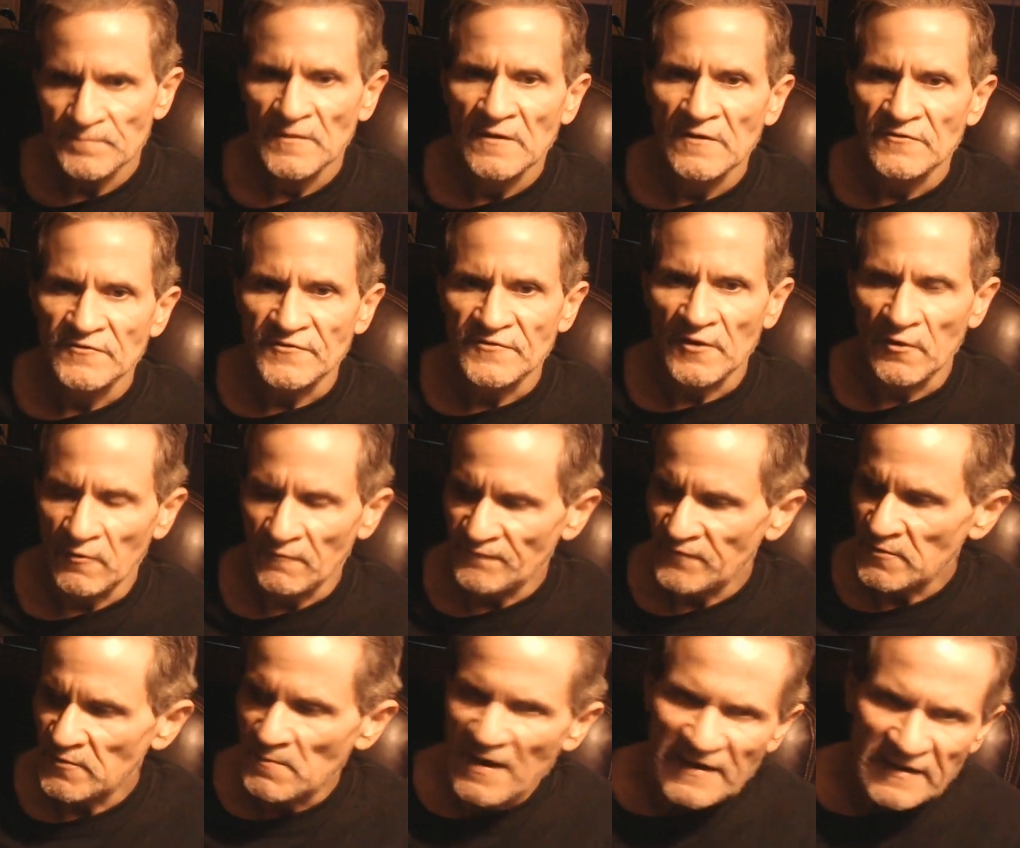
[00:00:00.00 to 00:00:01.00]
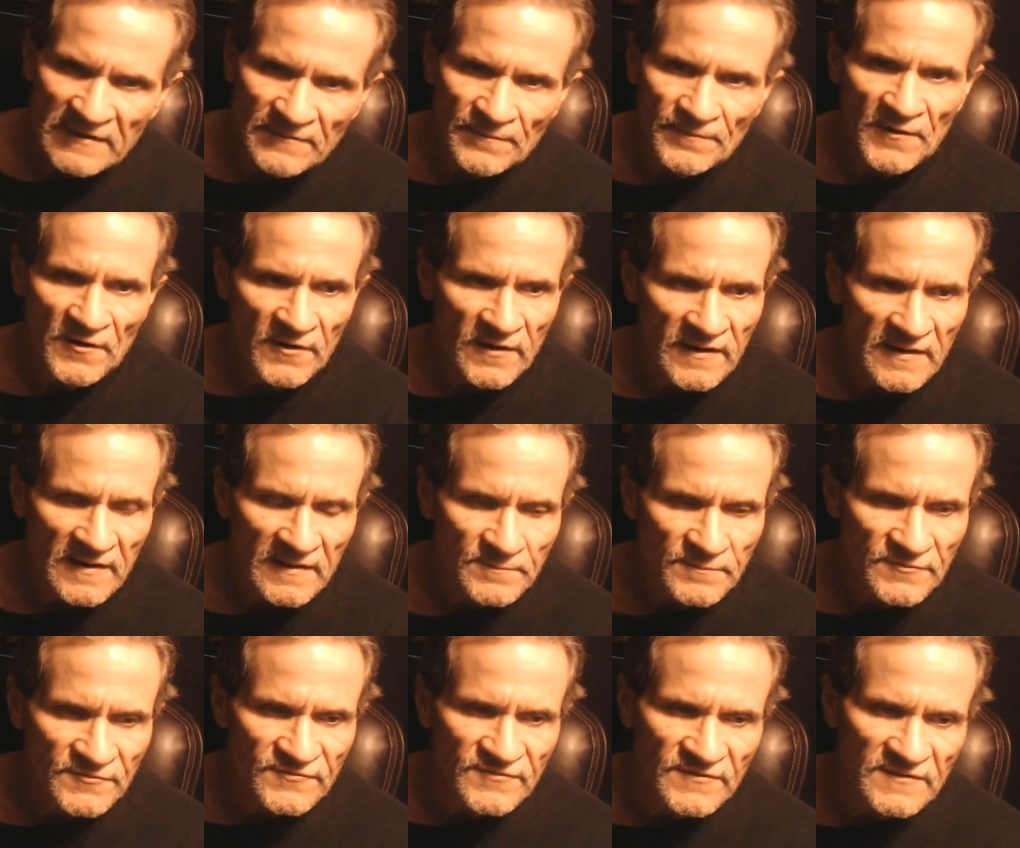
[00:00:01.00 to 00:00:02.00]
So if you're making
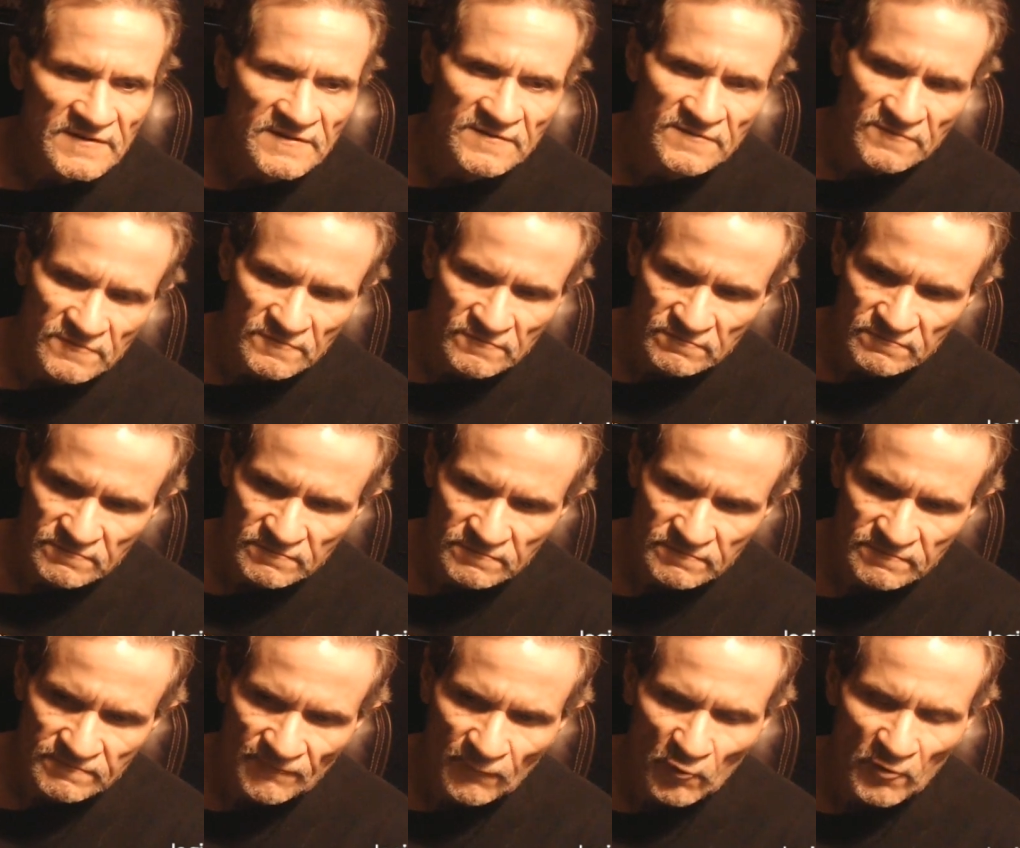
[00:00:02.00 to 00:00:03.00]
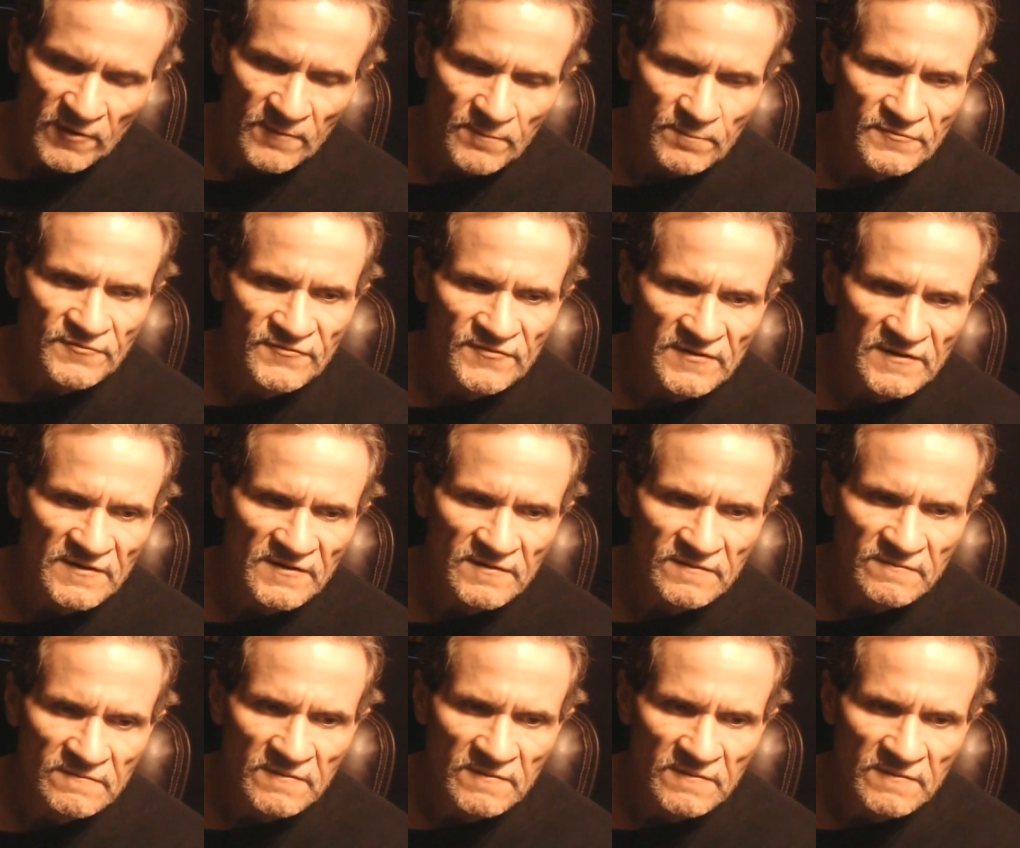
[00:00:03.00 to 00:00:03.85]
38%, 40%,